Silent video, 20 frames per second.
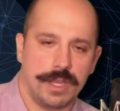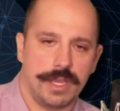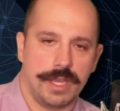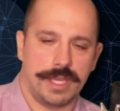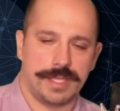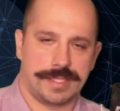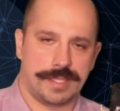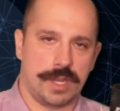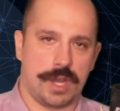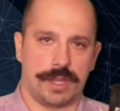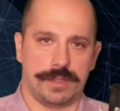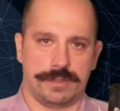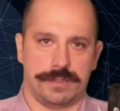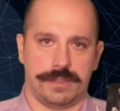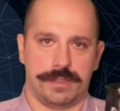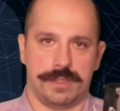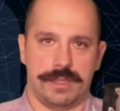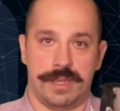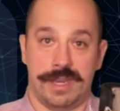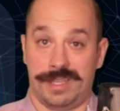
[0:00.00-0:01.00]
it's not
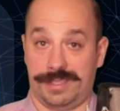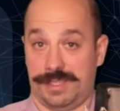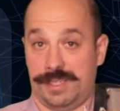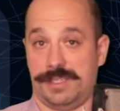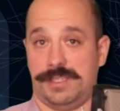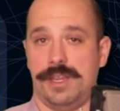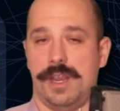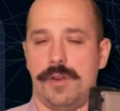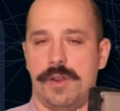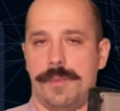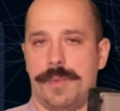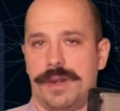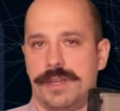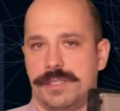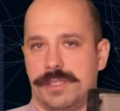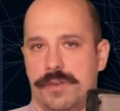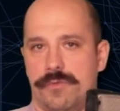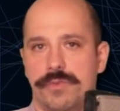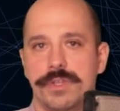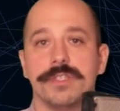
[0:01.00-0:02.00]
necessary, but it's
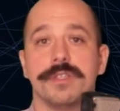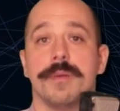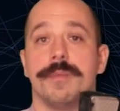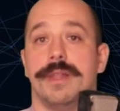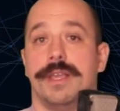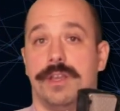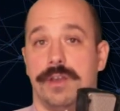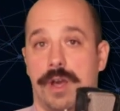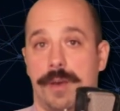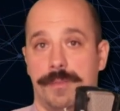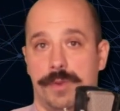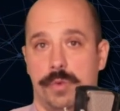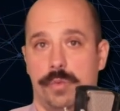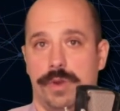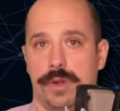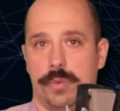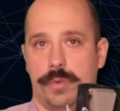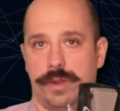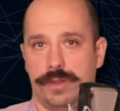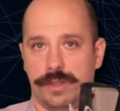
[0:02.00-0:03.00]
a reasonably common
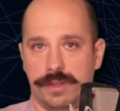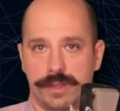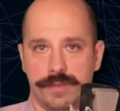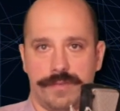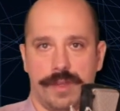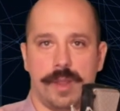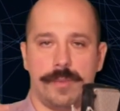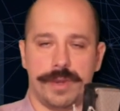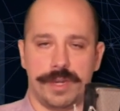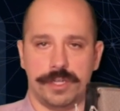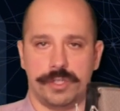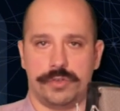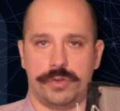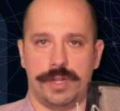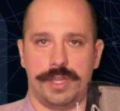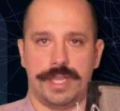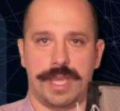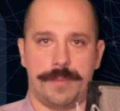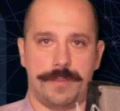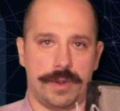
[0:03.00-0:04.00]
one where the development and
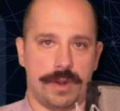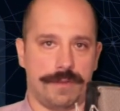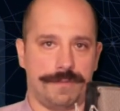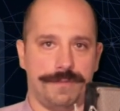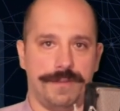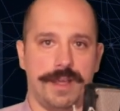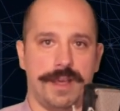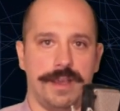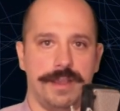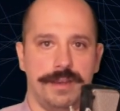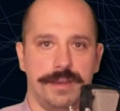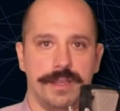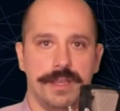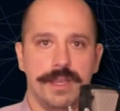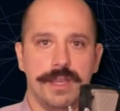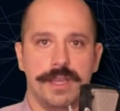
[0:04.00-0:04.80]
training happen offline